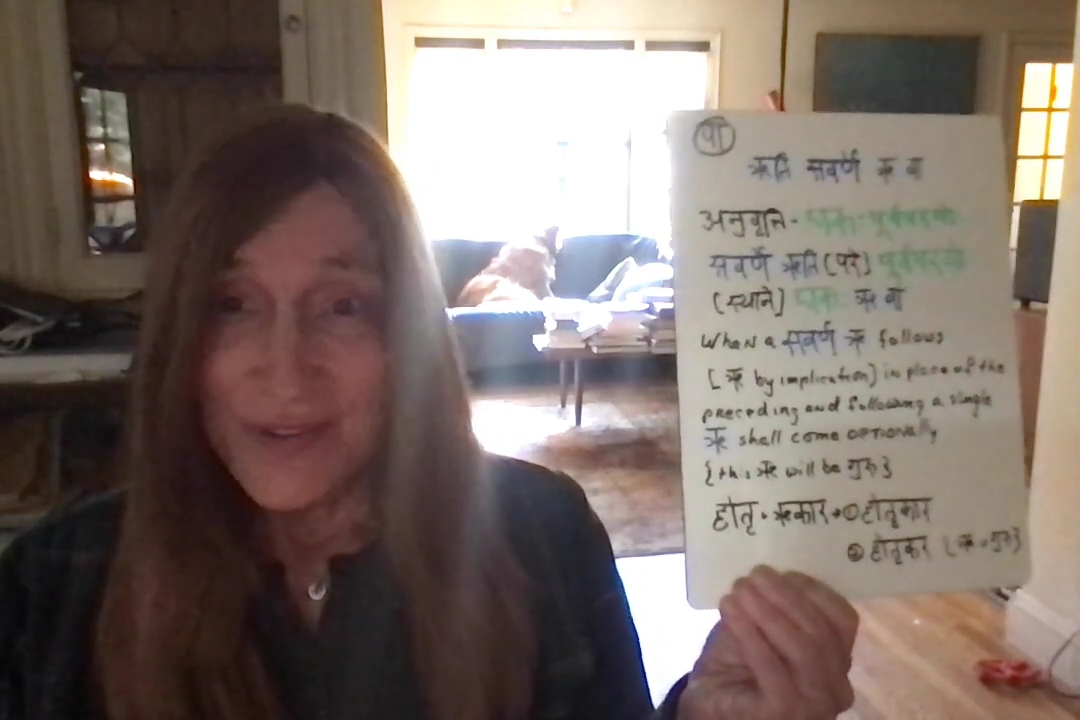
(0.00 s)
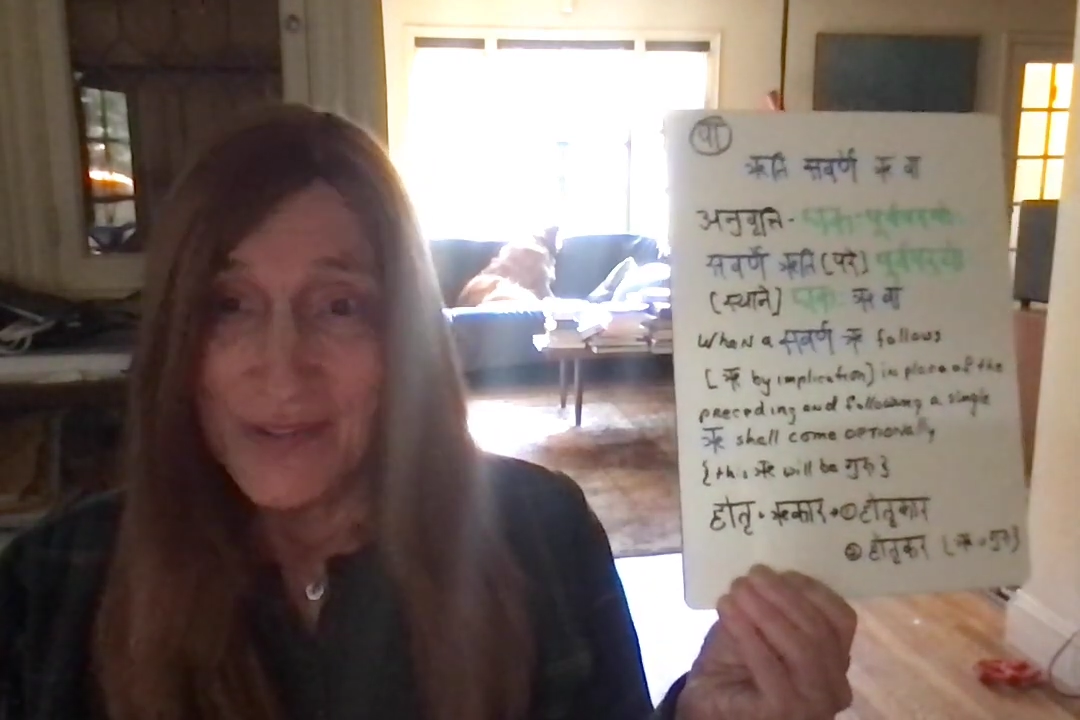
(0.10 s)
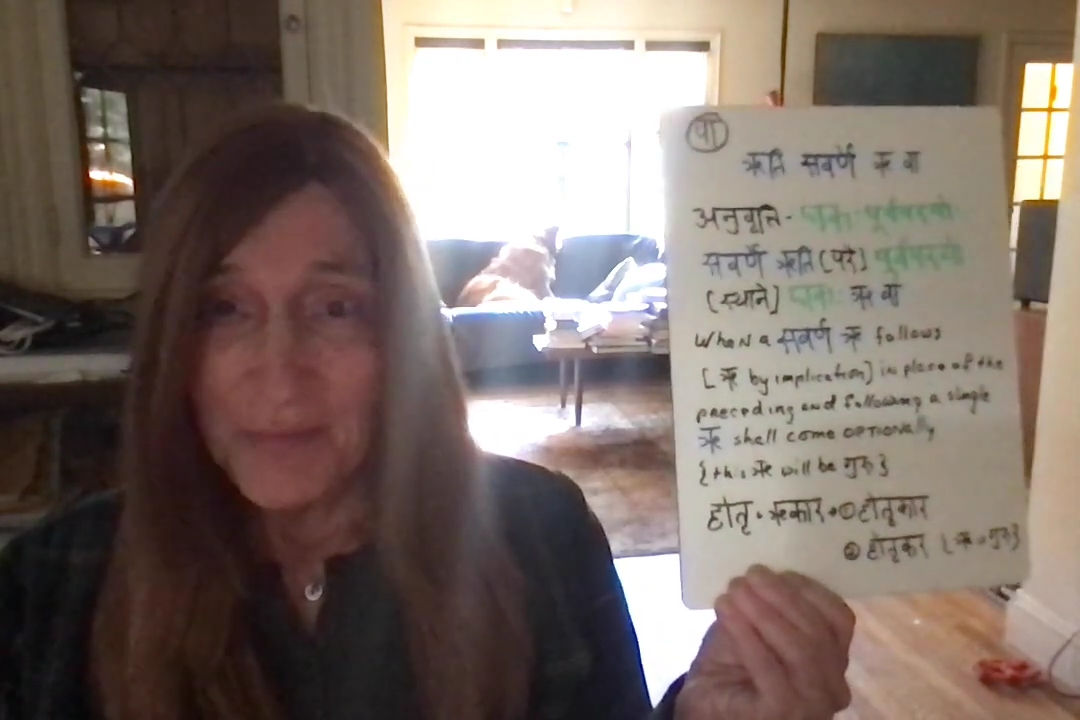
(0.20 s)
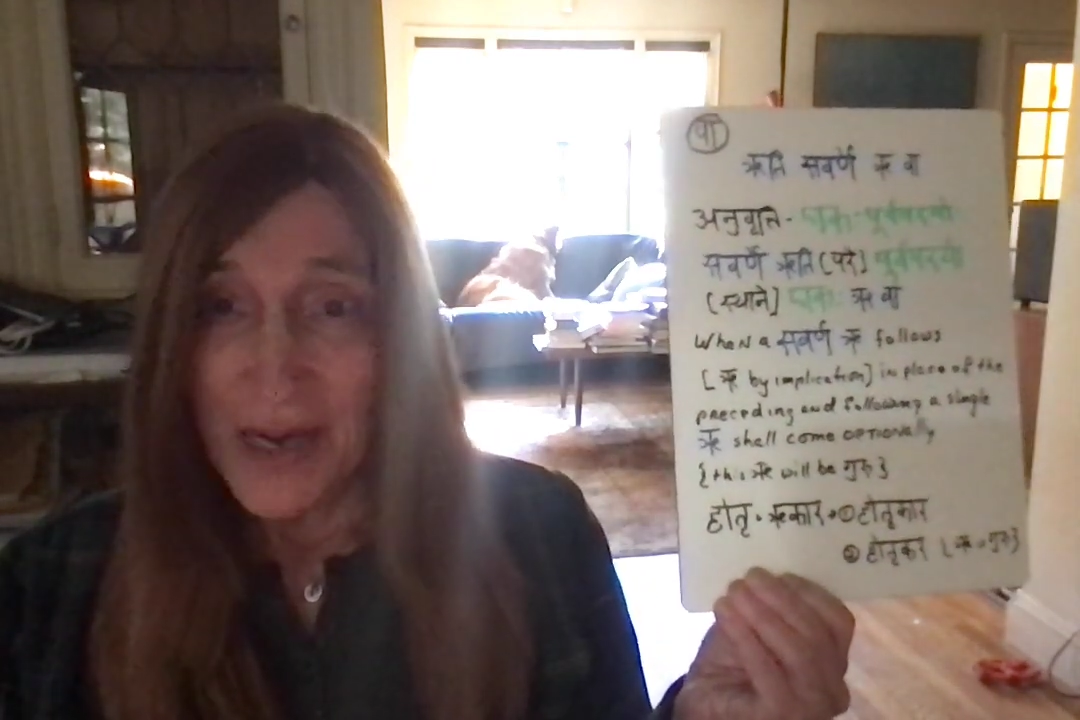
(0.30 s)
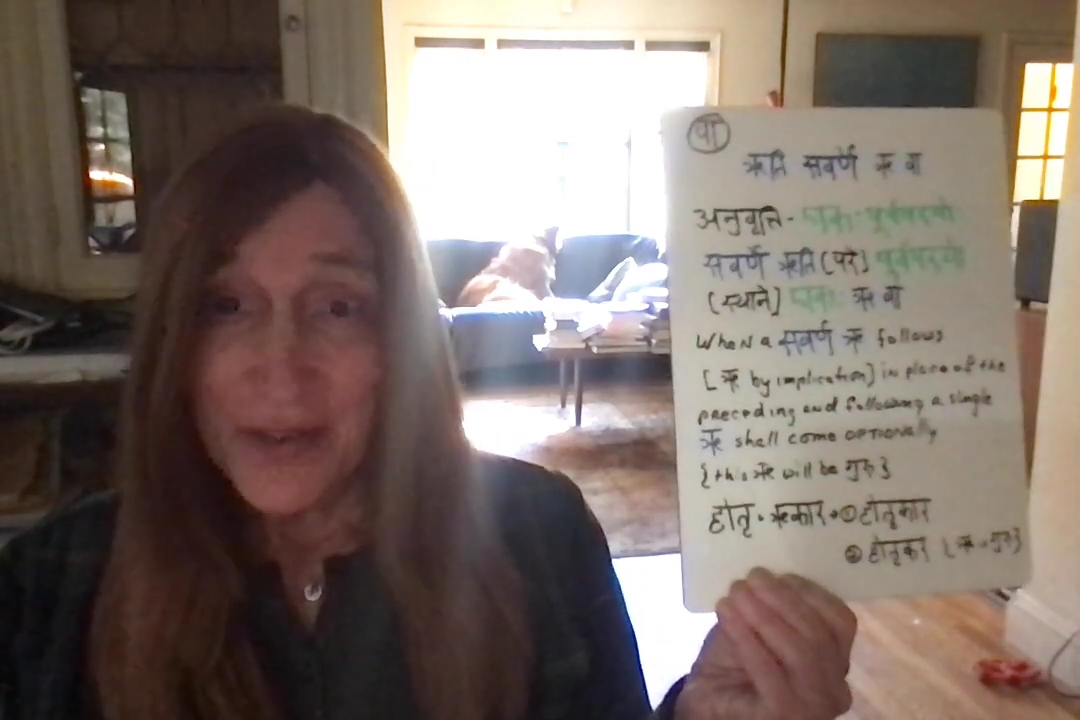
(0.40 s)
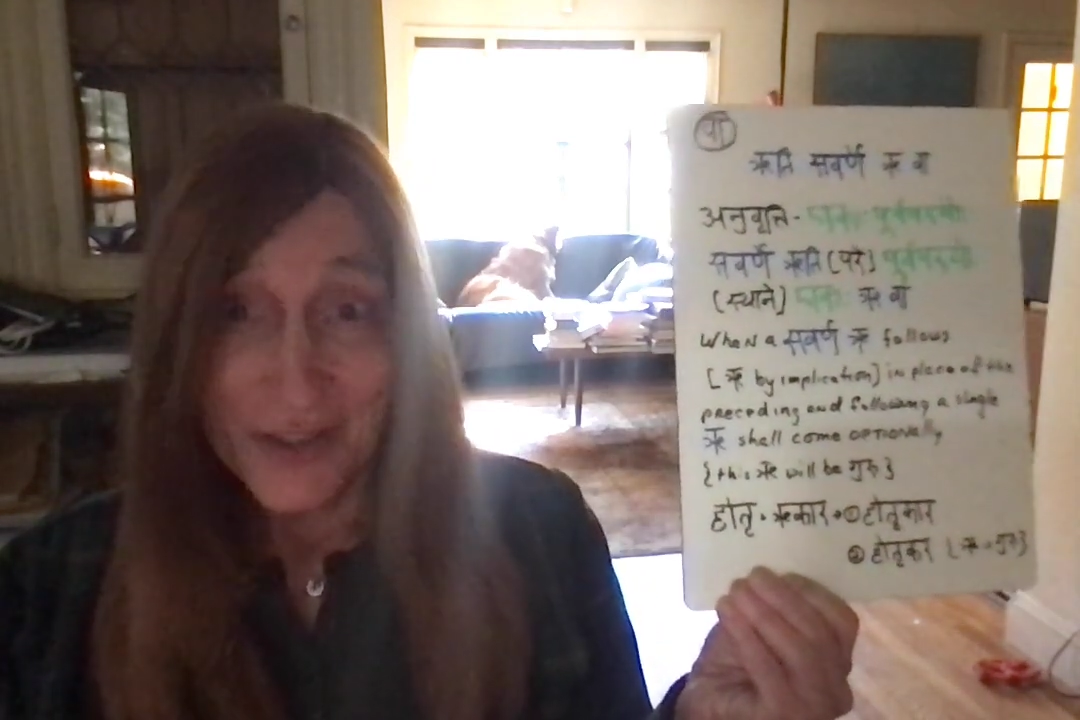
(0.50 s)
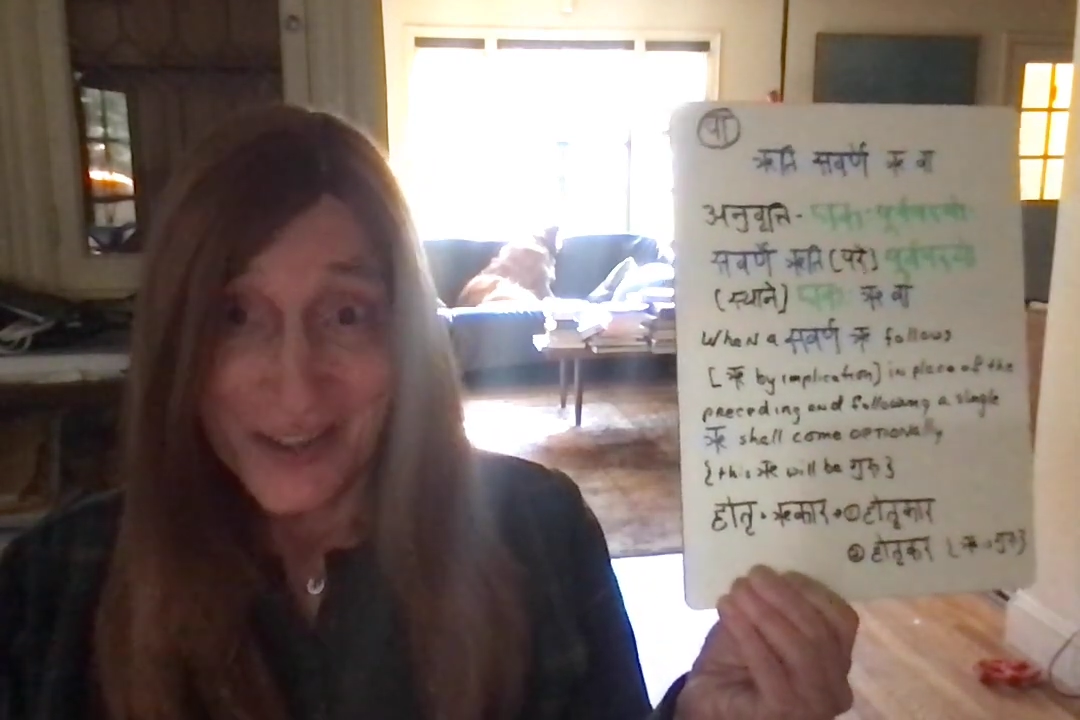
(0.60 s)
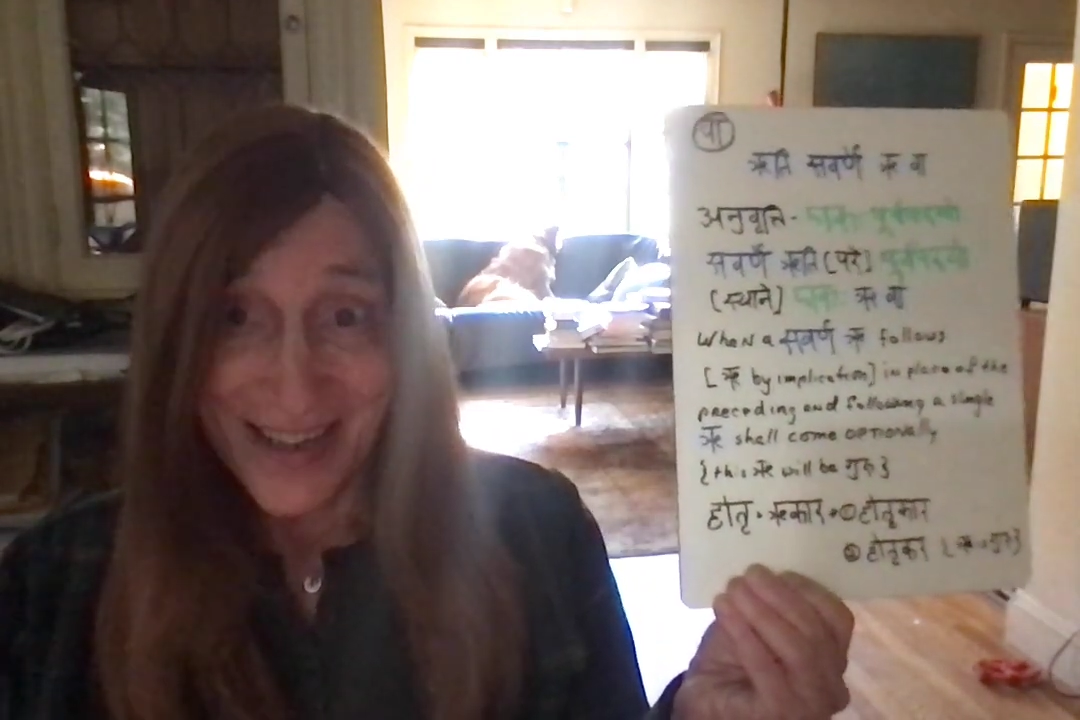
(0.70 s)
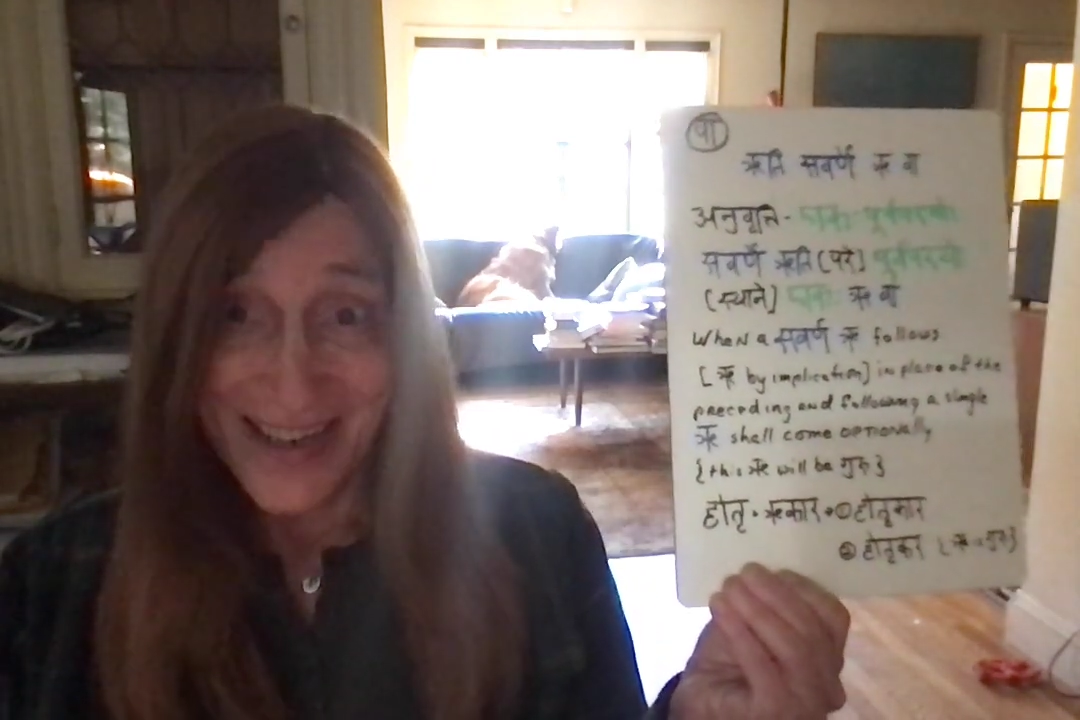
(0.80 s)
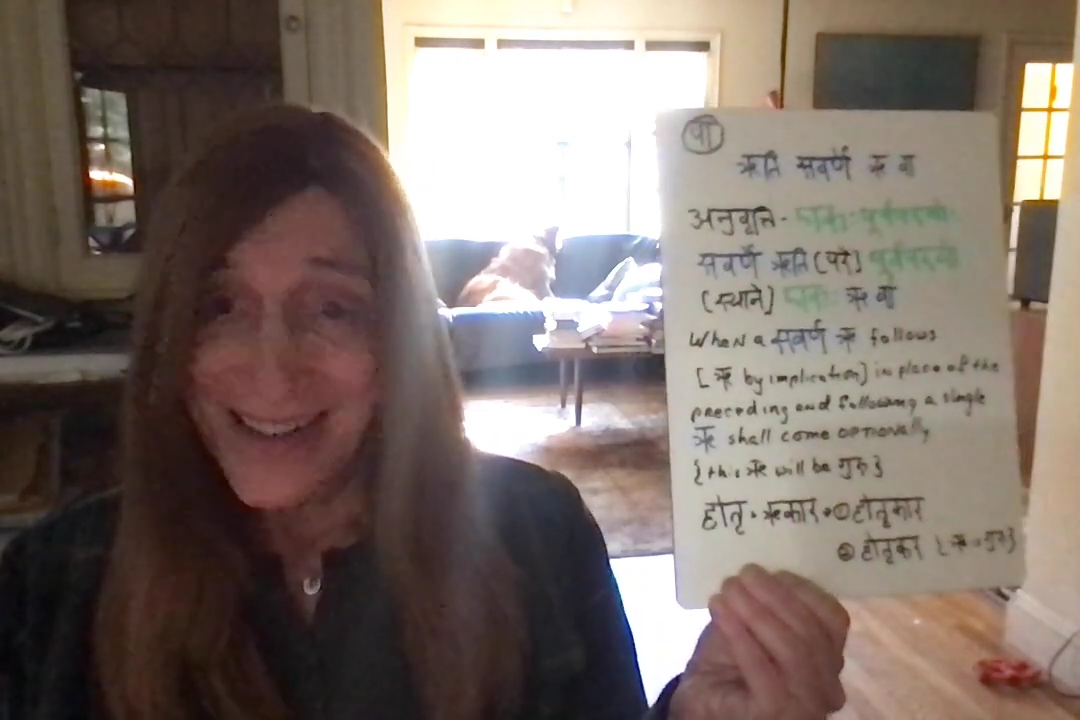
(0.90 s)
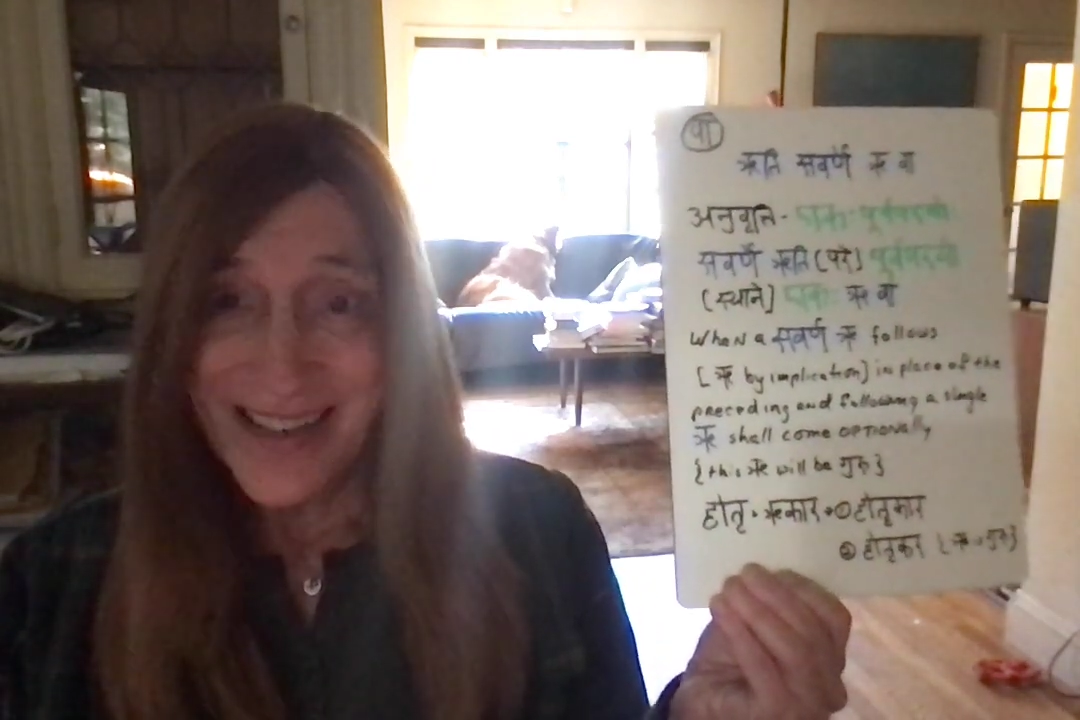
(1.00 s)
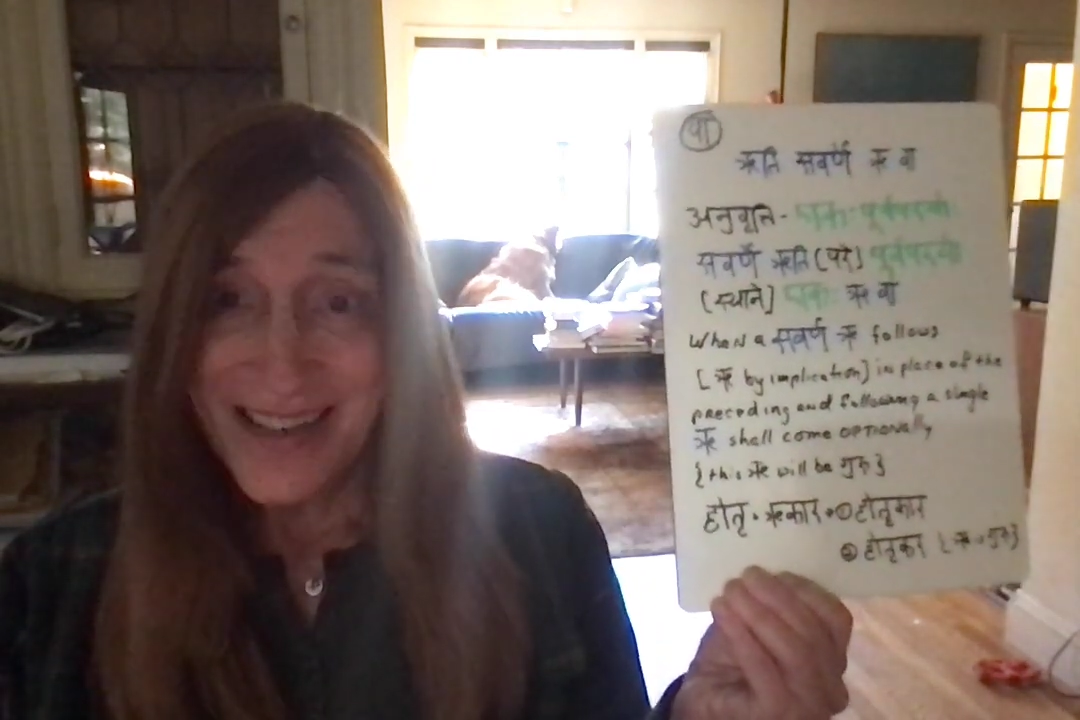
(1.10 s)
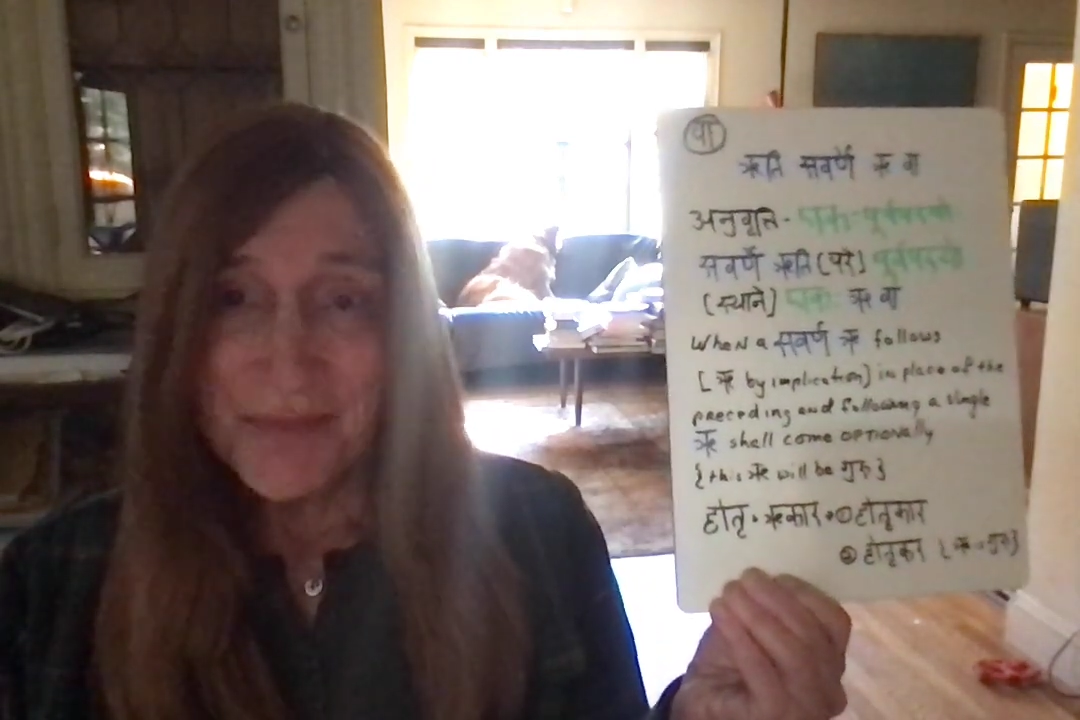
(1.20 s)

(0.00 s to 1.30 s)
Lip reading: My understanding,